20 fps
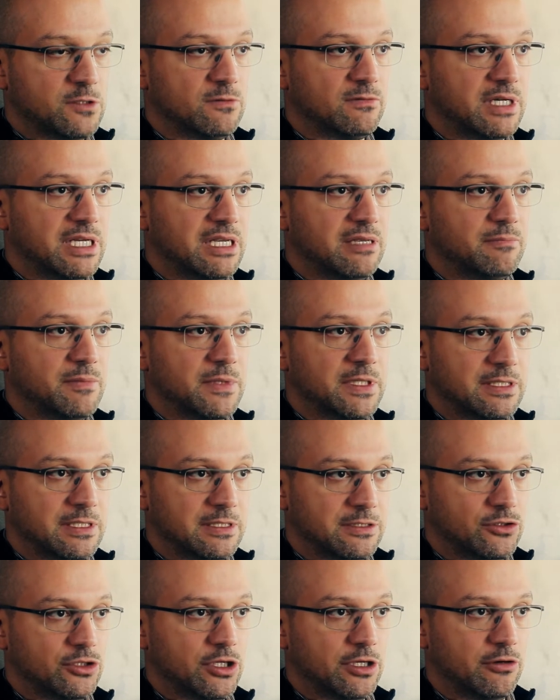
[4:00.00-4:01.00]
of equipment
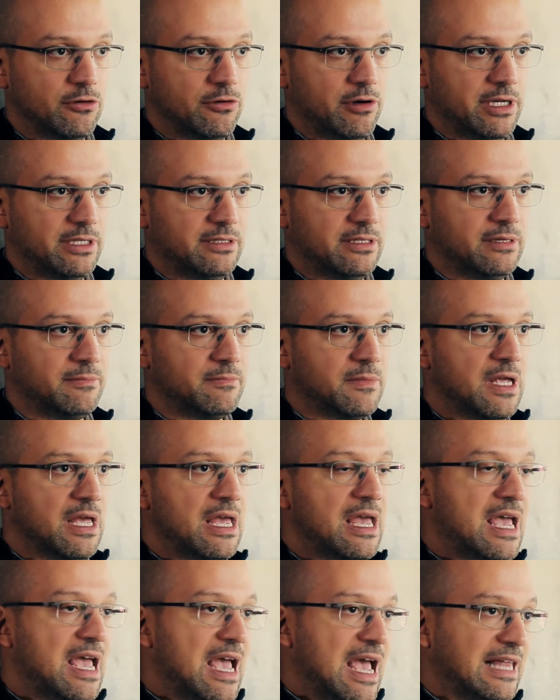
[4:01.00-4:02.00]
is generating.
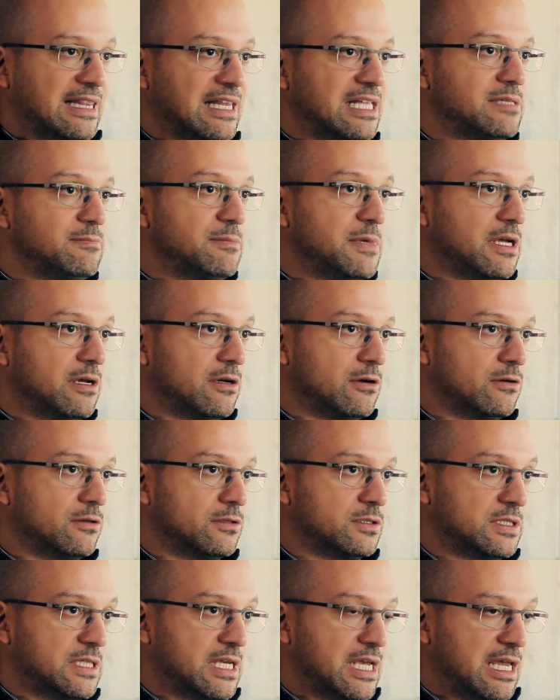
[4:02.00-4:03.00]
And that's
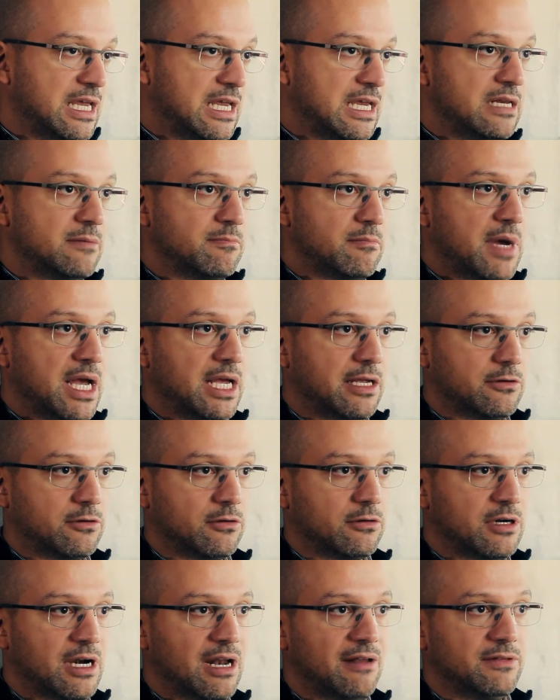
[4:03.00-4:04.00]
because in
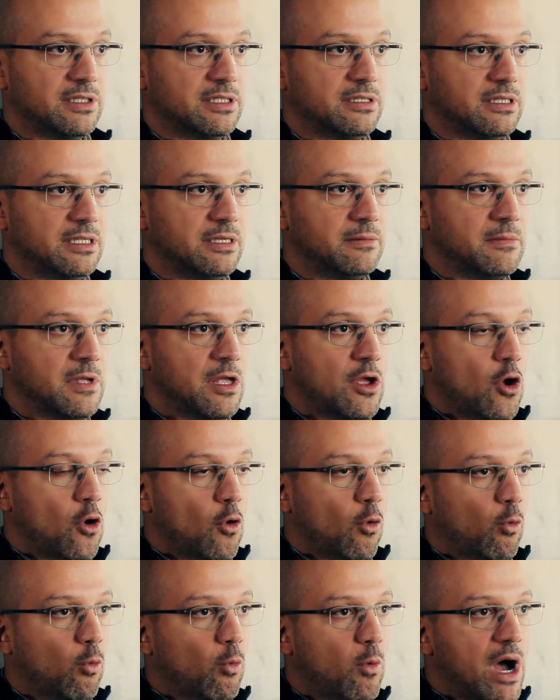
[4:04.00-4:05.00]
microgravity,
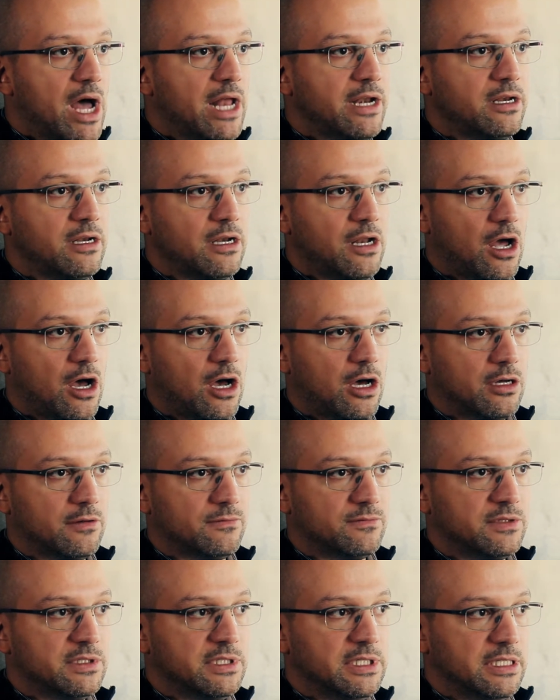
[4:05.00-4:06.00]
one of
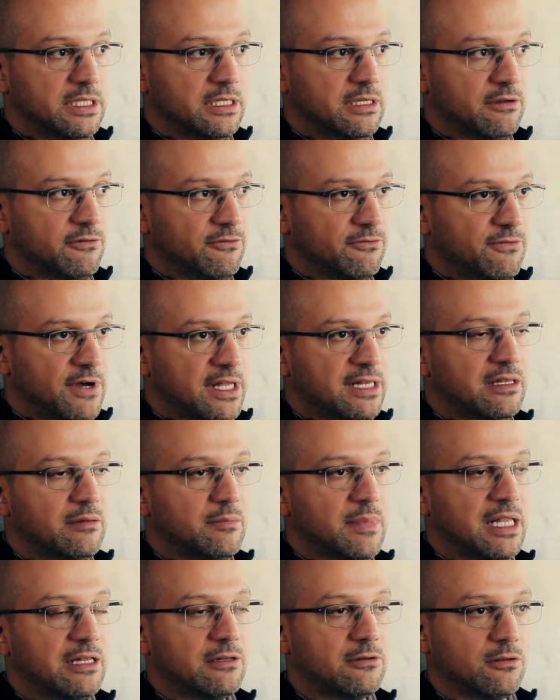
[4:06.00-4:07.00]
the
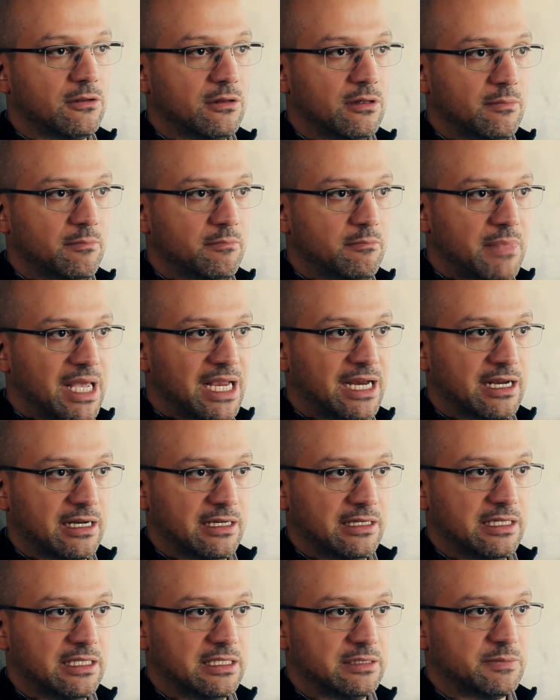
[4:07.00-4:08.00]
fundamental
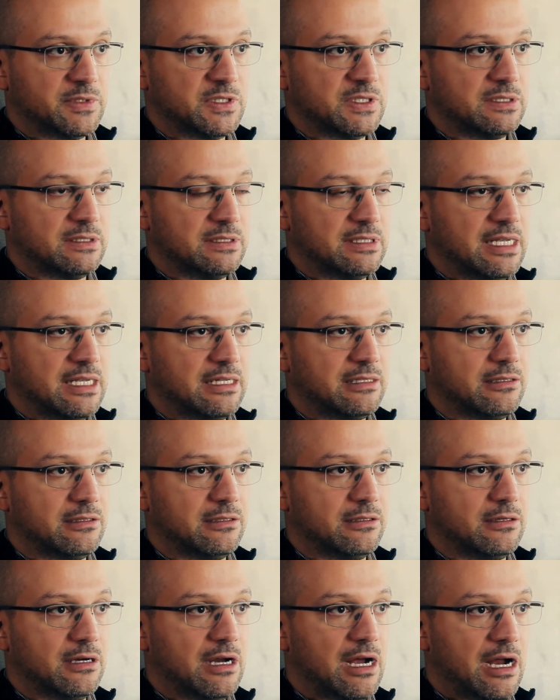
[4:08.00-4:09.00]
mechanisms that
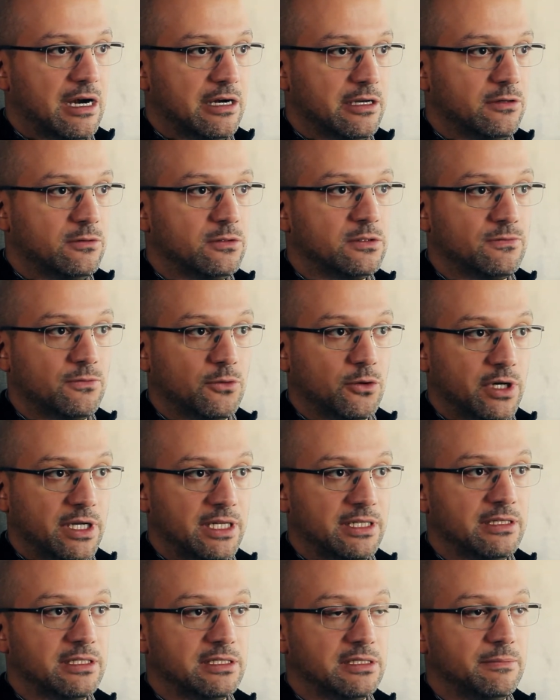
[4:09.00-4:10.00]
are used for
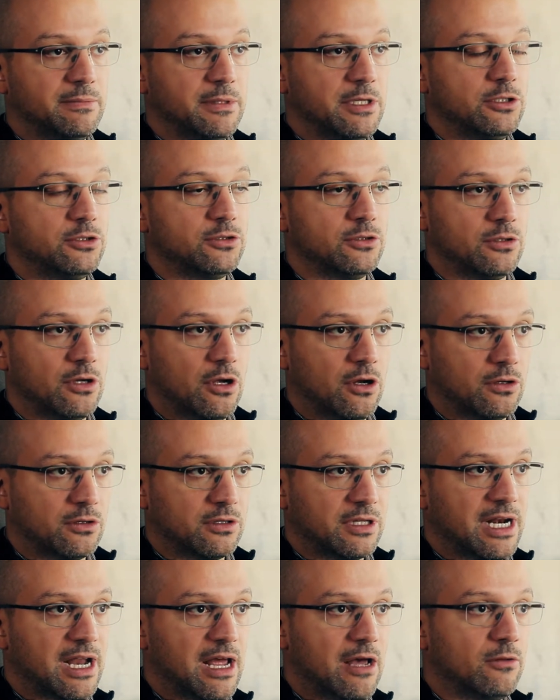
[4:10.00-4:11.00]
heat dissipation on
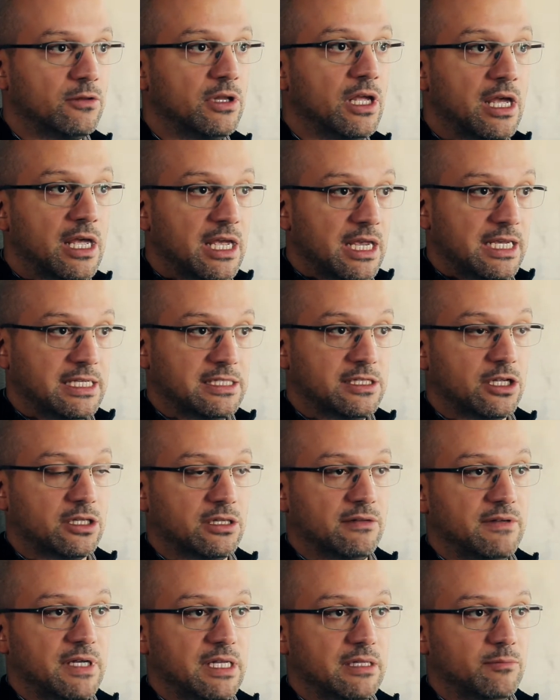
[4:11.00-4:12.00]
ground is not
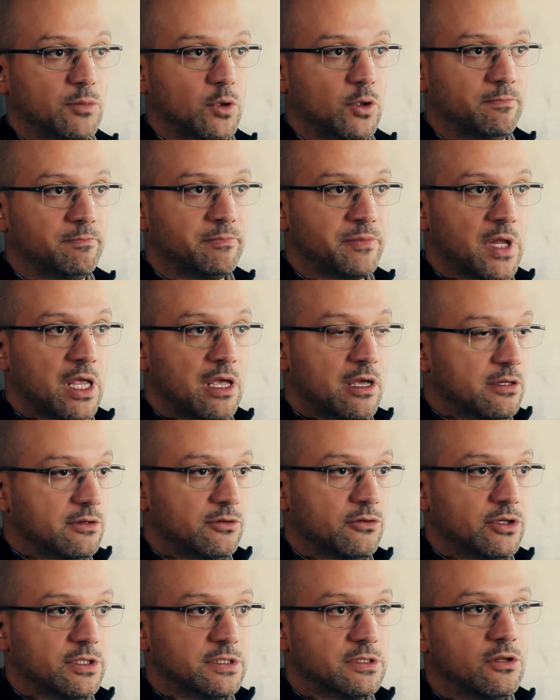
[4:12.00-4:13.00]
available.
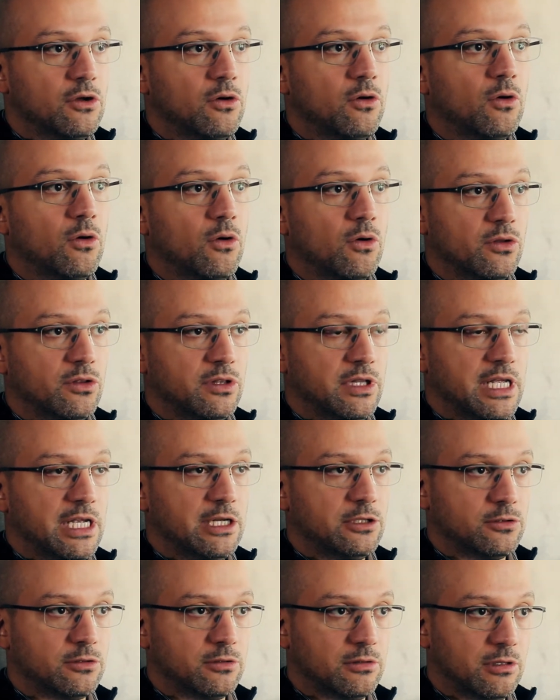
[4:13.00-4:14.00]
There is no
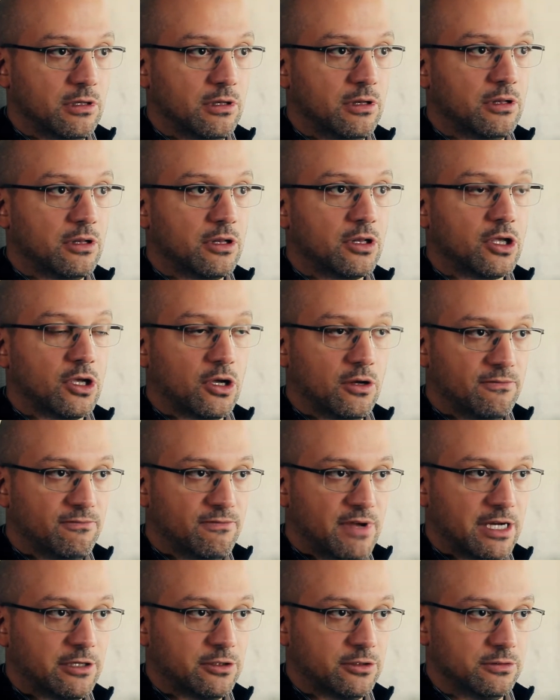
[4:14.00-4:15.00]
natural
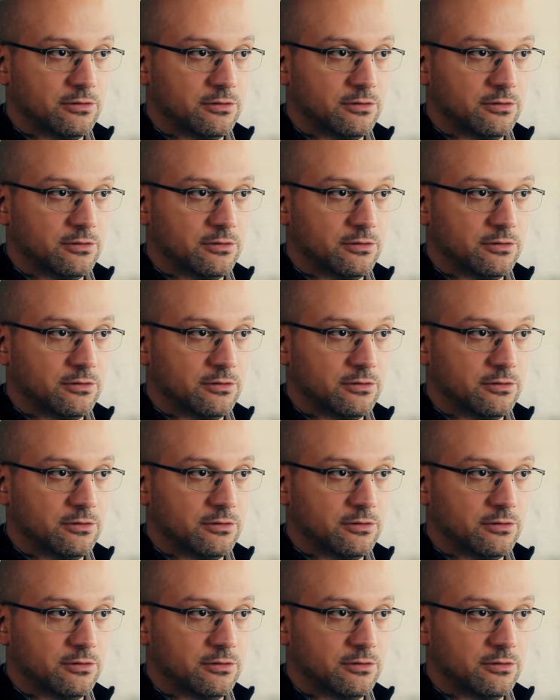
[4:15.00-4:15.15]
convection,